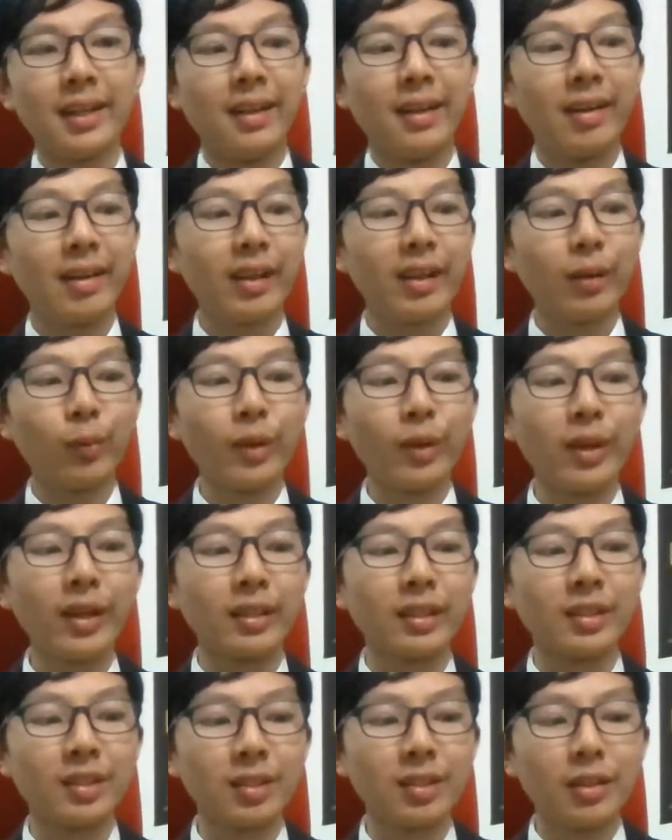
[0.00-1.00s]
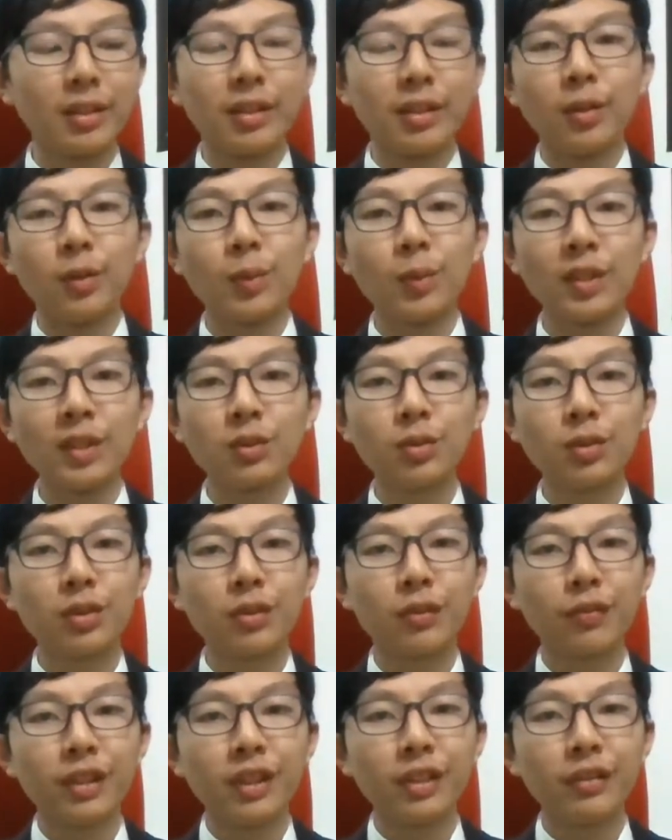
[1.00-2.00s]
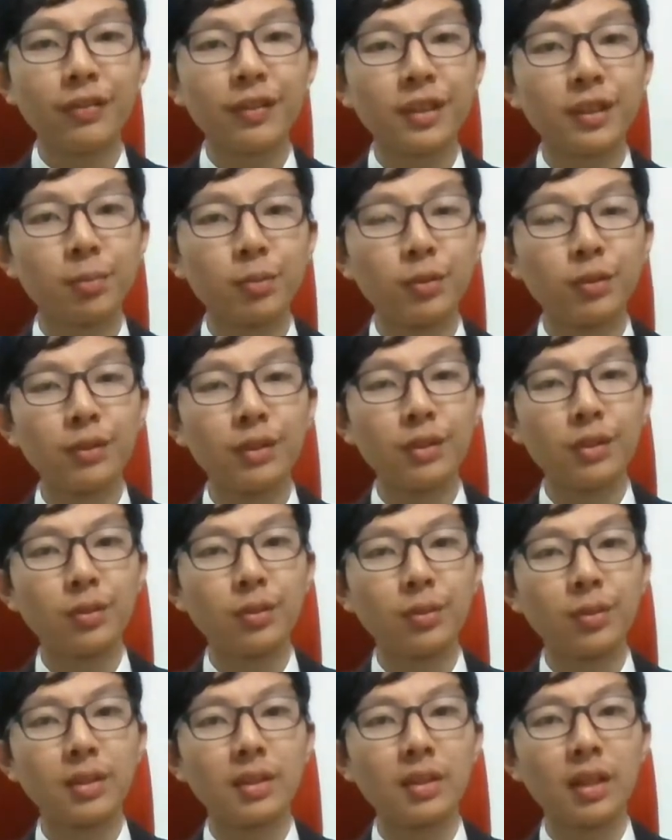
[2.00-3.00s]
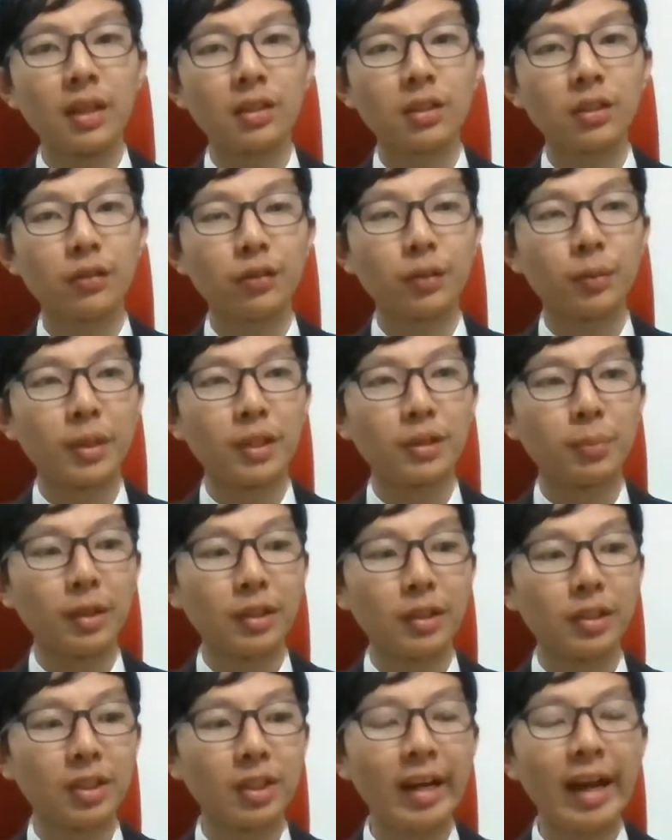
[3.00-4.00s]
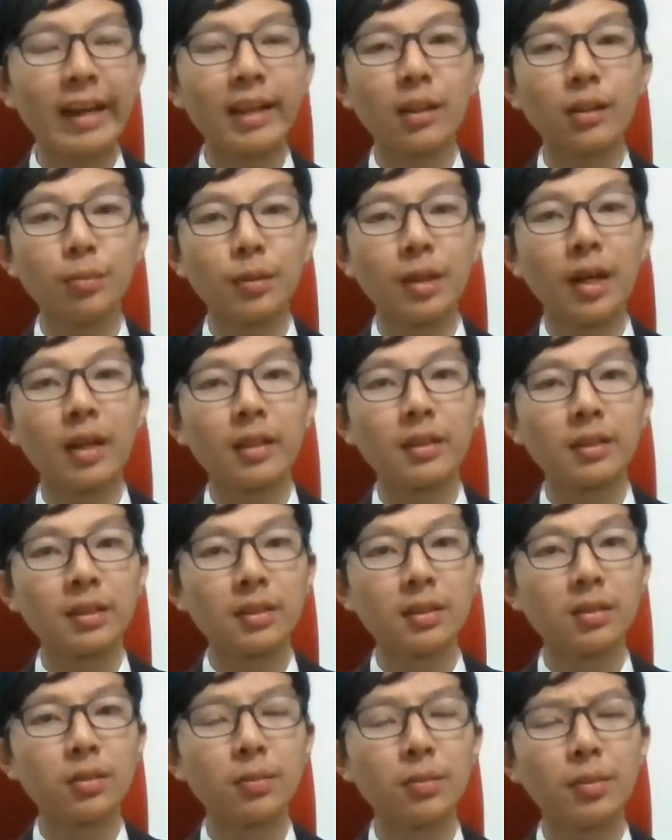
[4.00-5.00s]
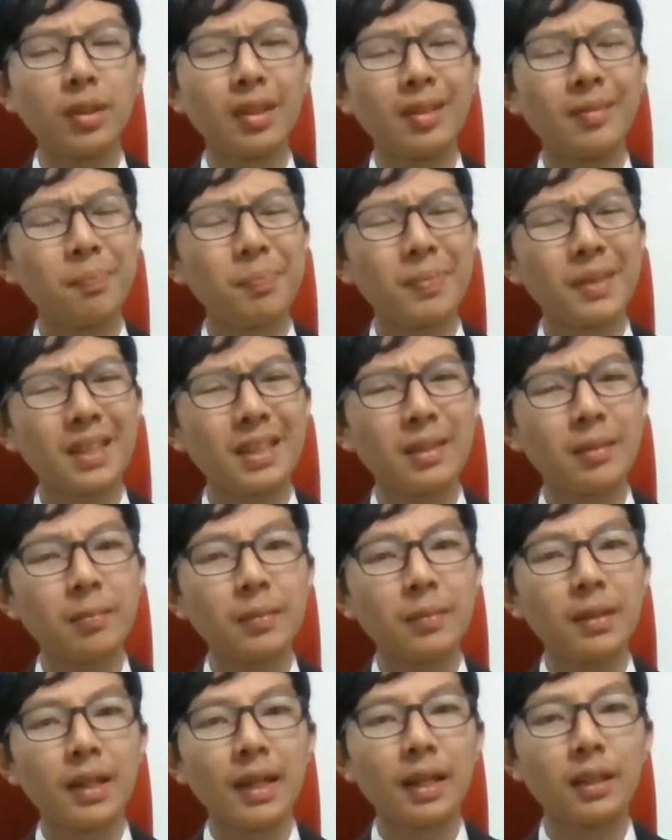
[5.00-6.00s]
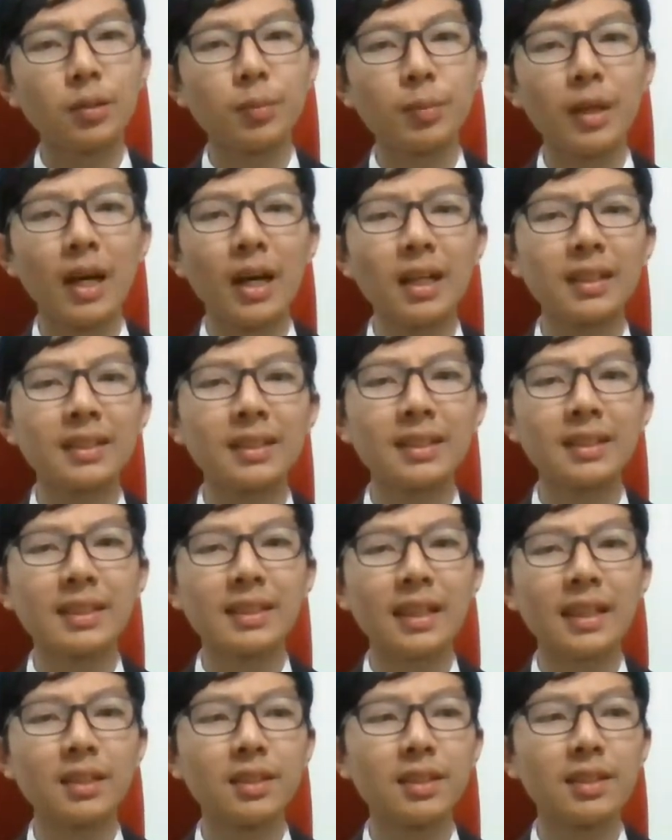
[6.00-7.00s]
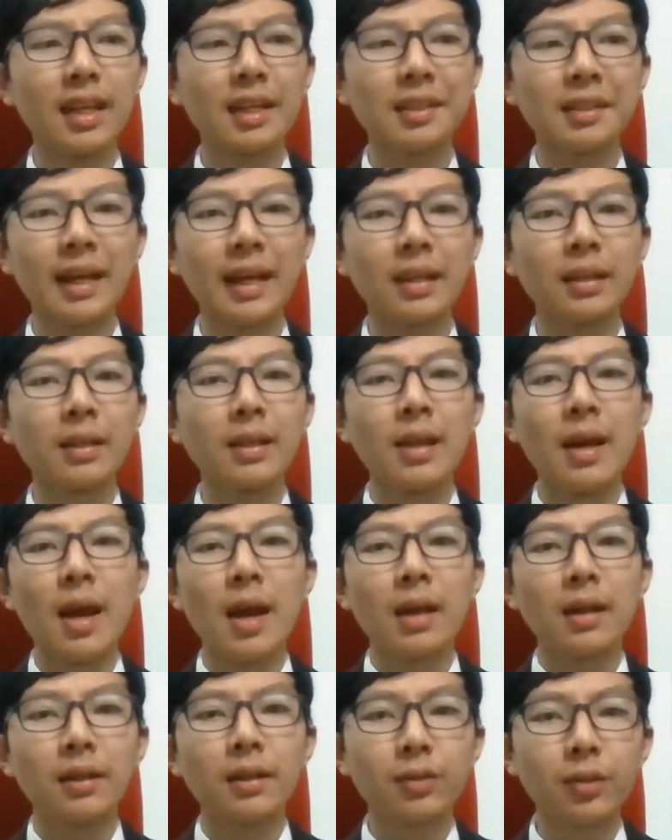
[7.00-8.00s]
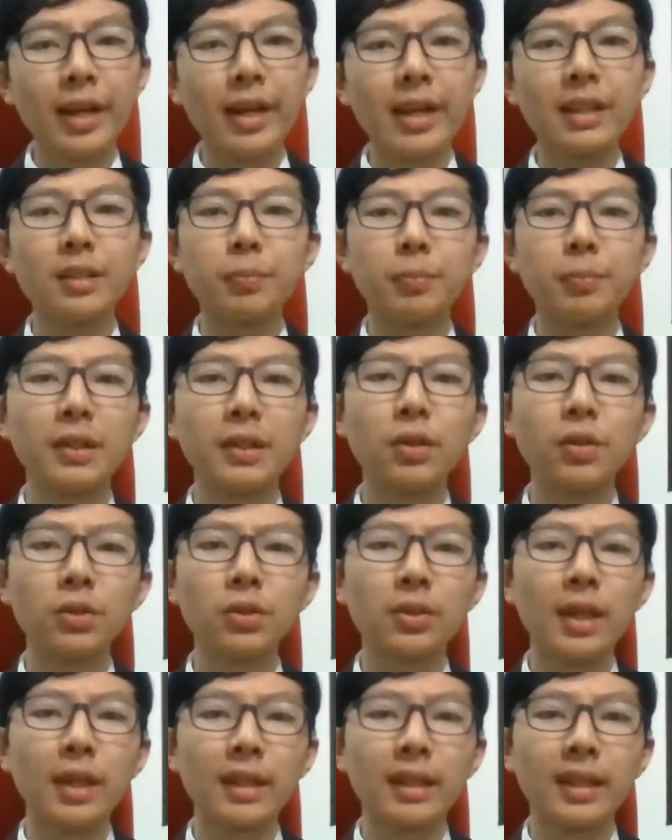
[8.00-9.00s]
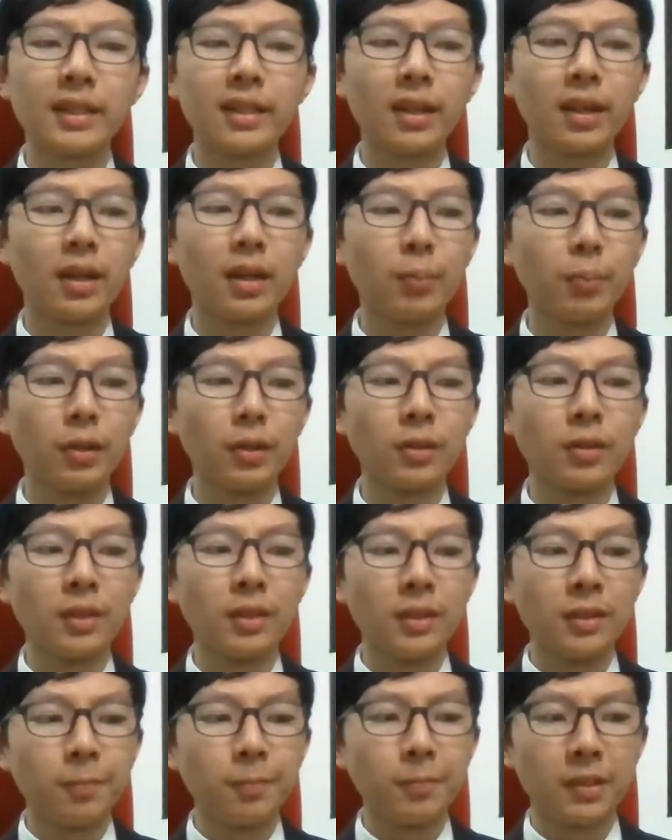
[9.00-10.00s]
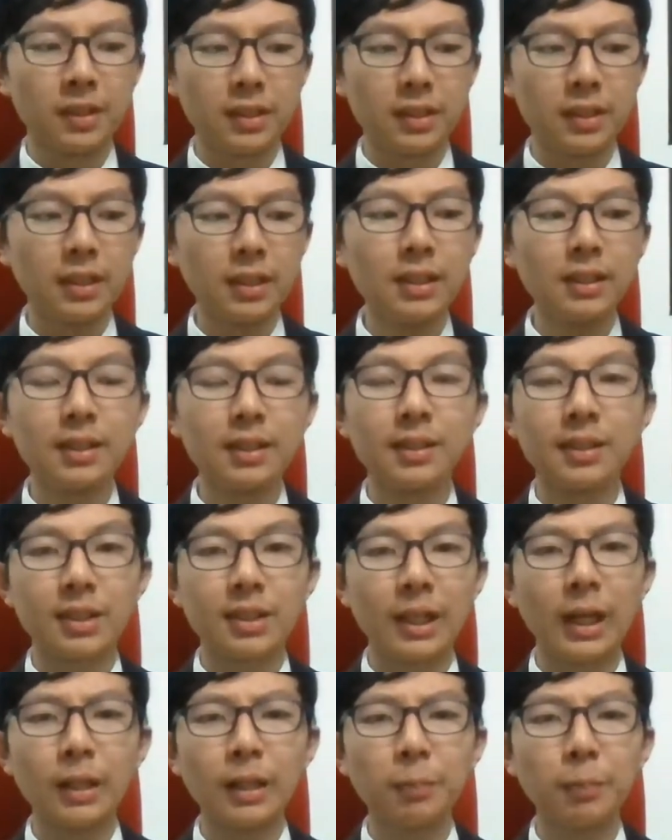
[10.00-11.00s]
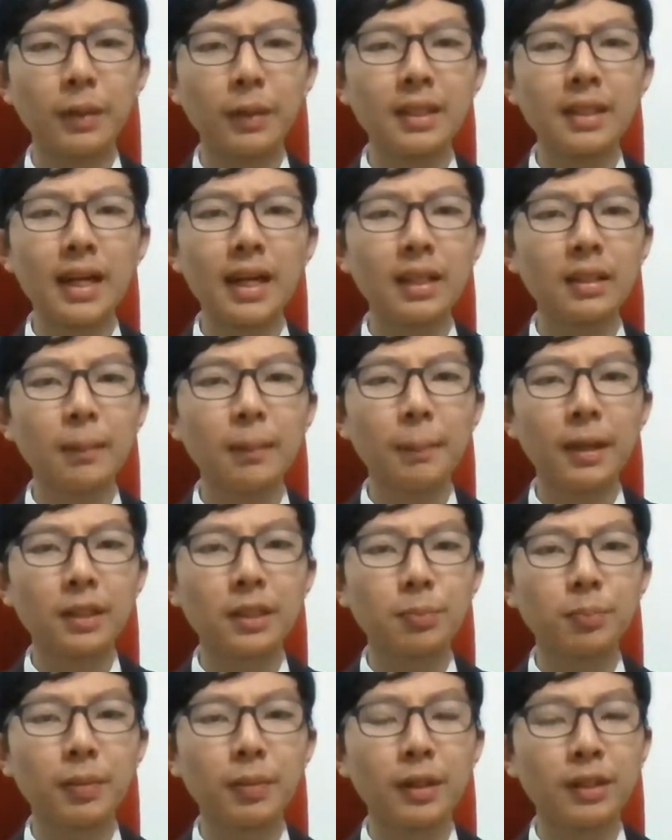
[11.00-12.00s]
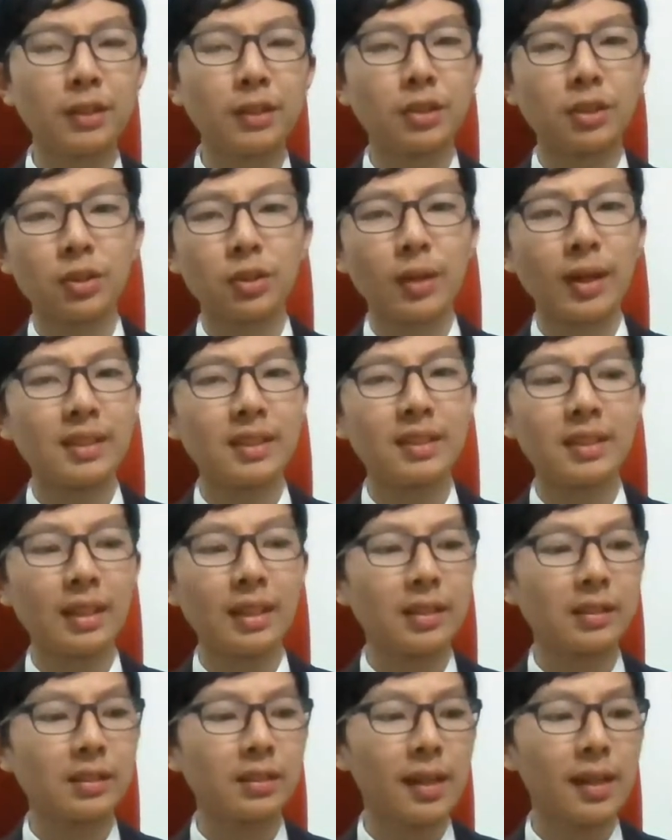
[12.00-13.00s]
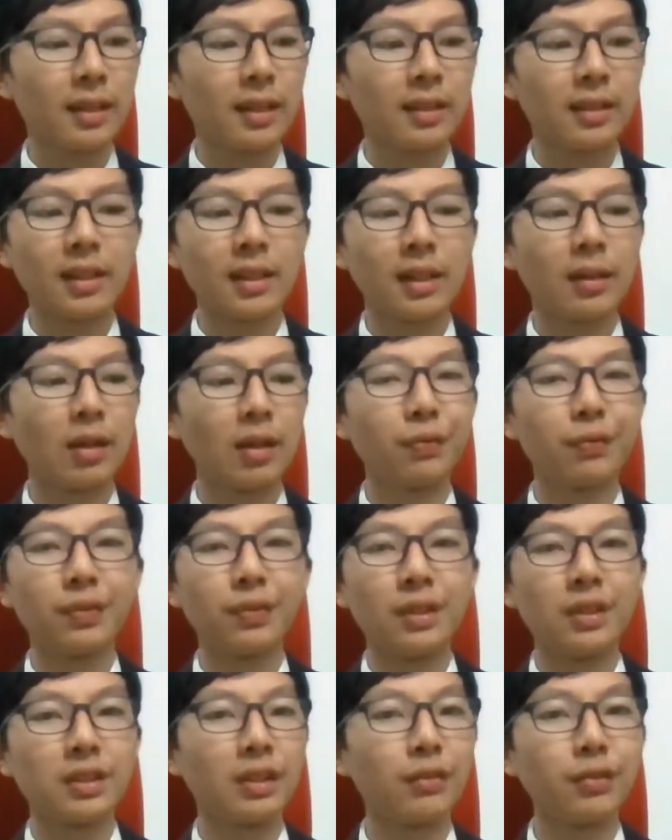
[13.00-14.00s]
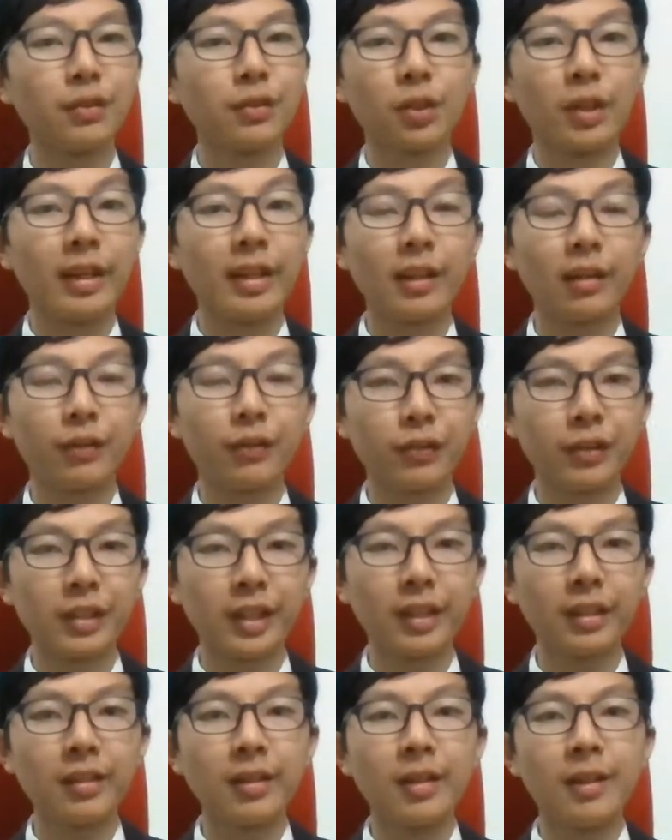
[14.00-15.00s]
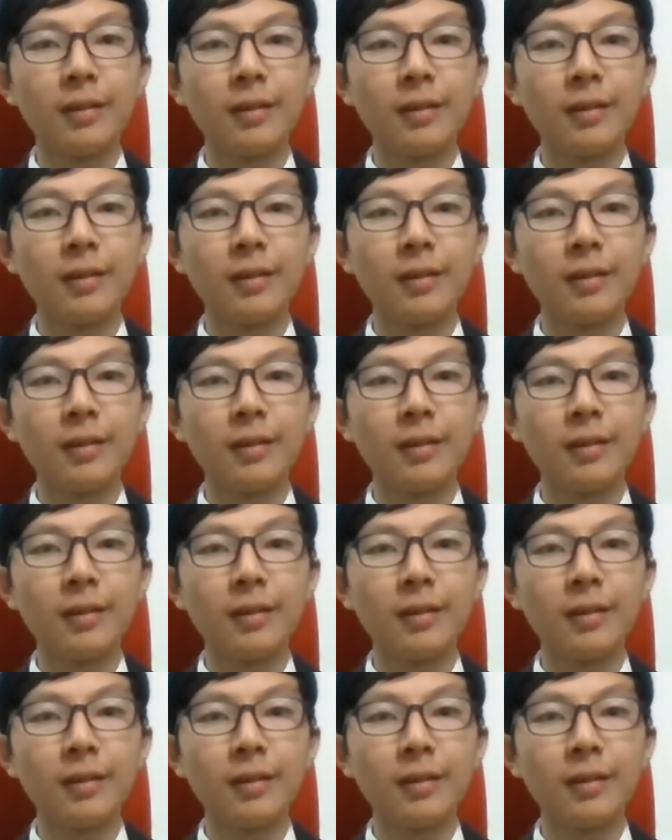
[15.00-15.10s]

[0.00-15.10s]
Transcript: Okay, Wings. Wings was the very first movie to win the Oscar for Best Picture, and to be honest, to be and to be honest, it's actually not that great, also not that terrible. It's a decent start, but not the best picture. So I'd say it's like uh, roughly seven or eight out of ten.